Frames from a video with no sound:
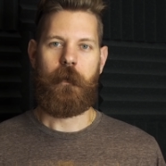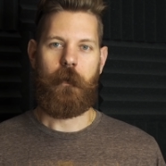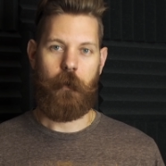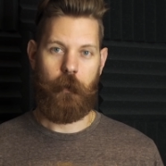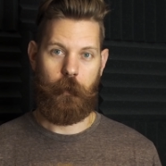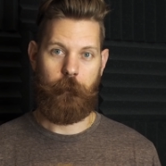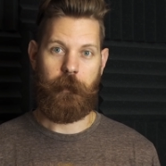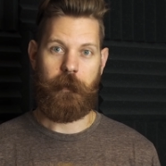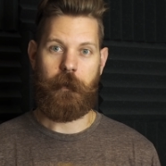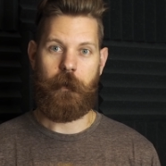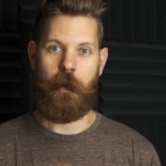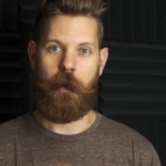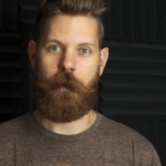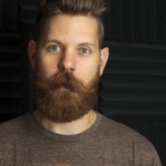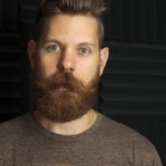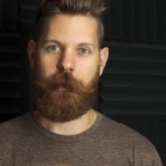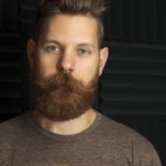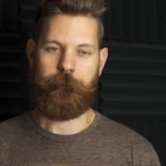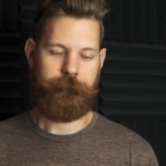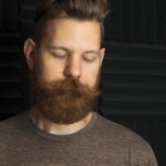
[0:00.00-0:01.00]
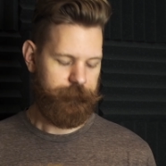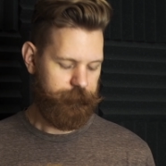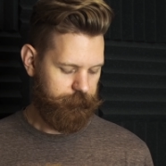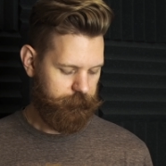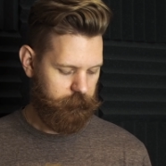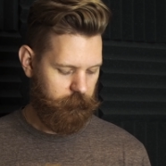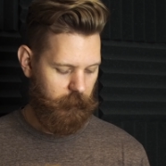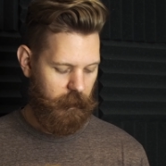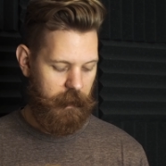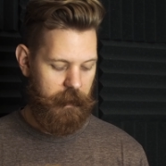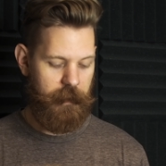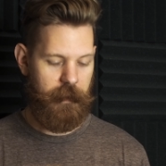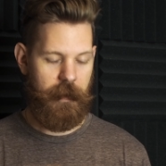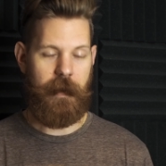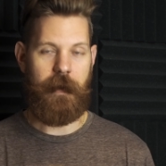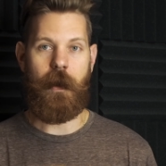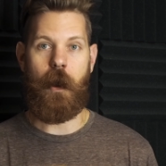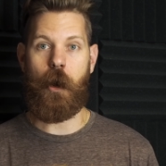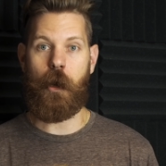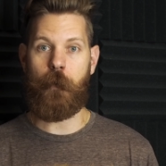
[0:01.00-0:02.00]
Urban Garden. And
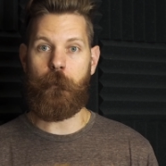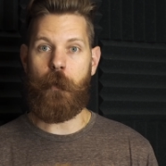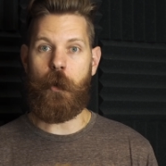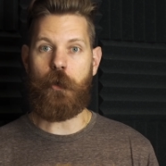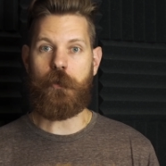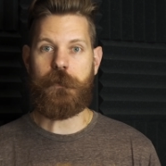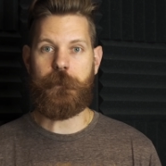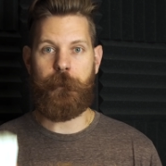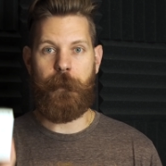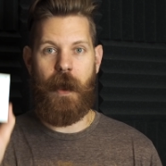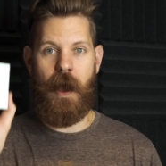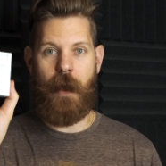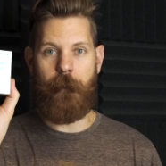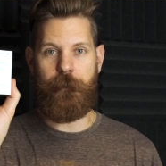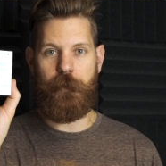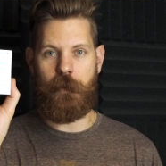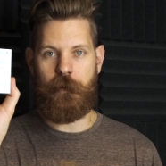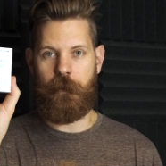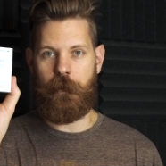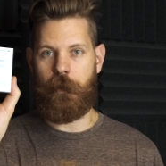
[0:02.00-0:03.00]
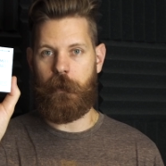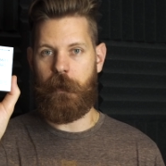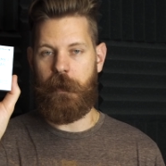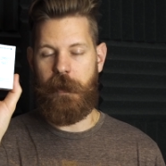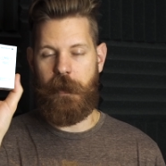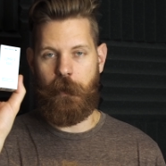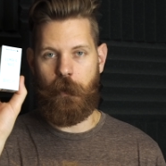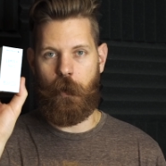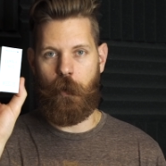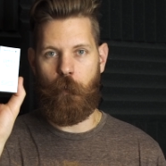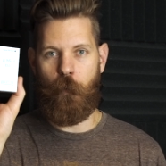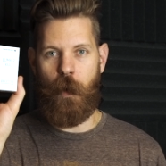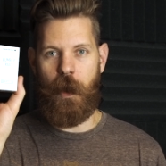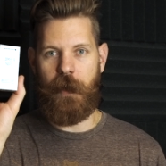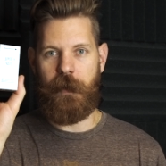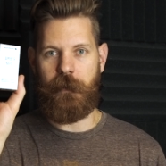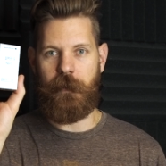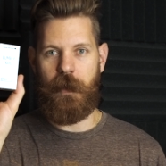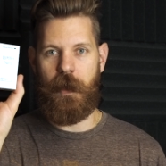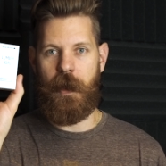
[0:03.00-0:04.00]
then our most popular in our
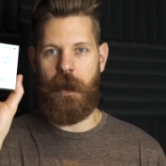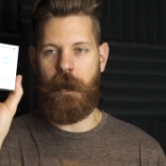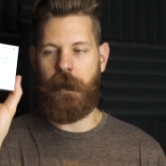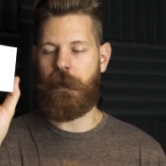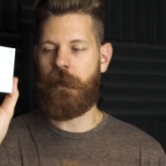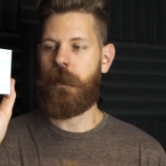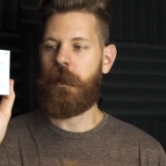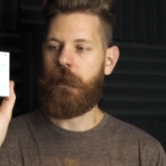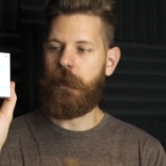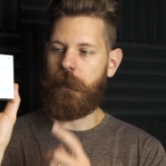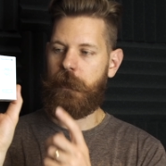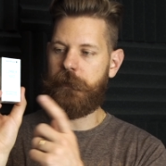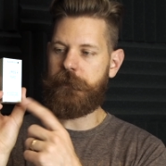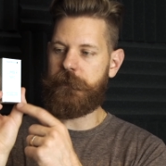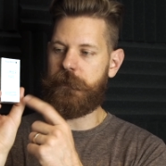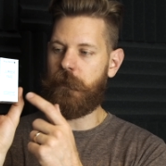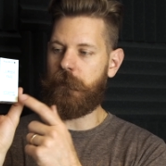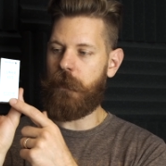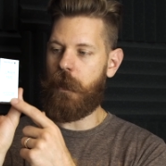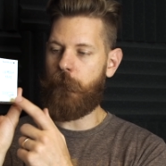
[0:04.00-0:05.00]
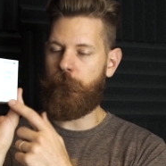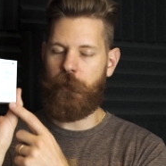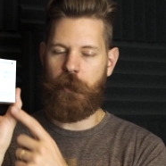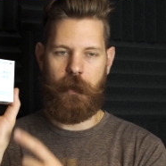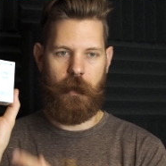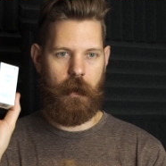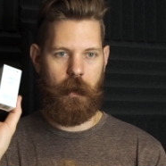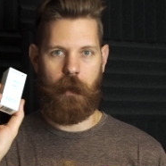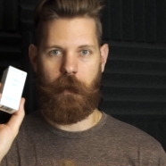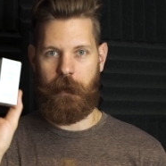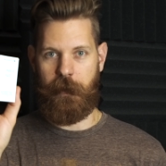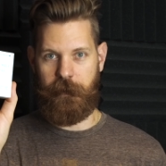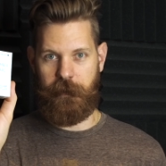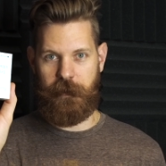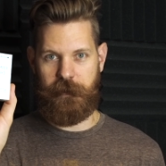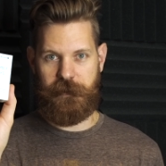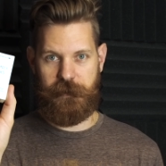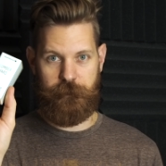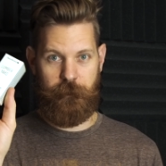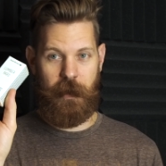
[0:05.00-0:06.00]
white line is the lumber yard. And
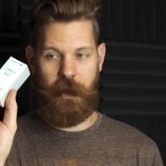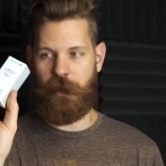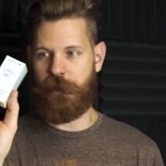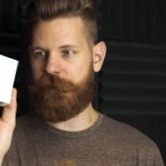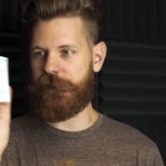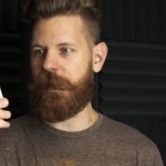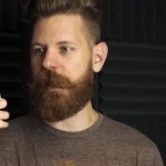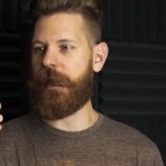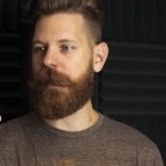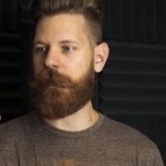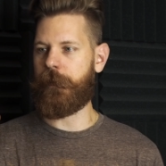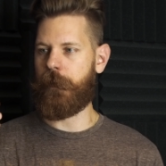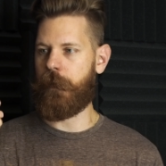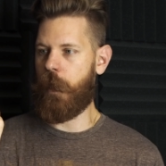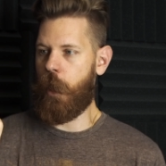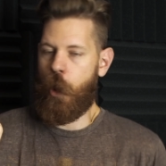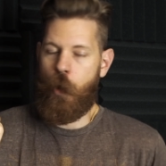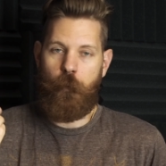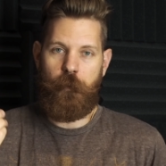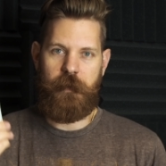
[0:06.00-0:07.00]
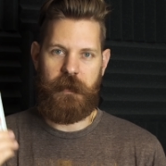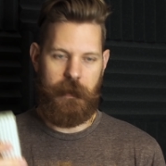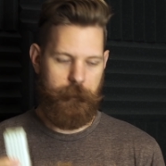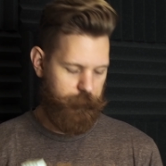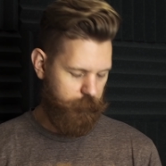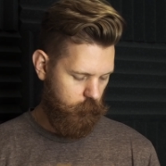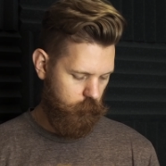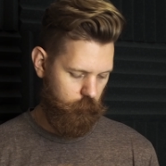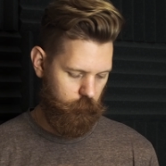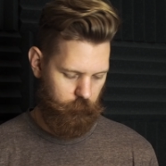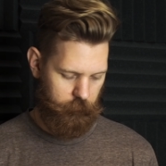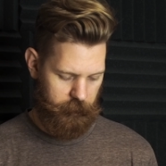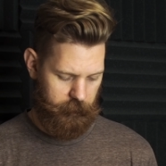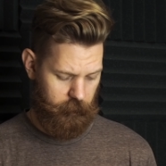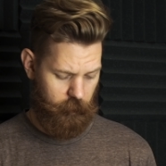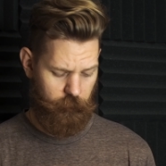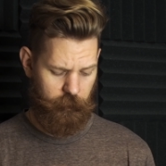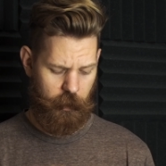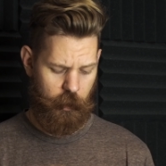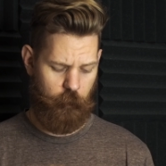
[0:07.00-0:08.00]
this smells like Home Depot. When you
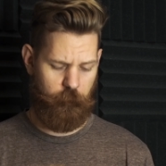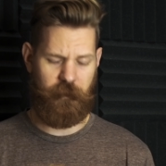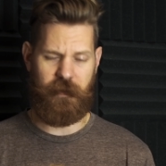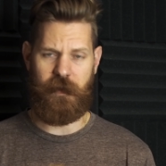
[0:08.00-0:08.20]
go into Home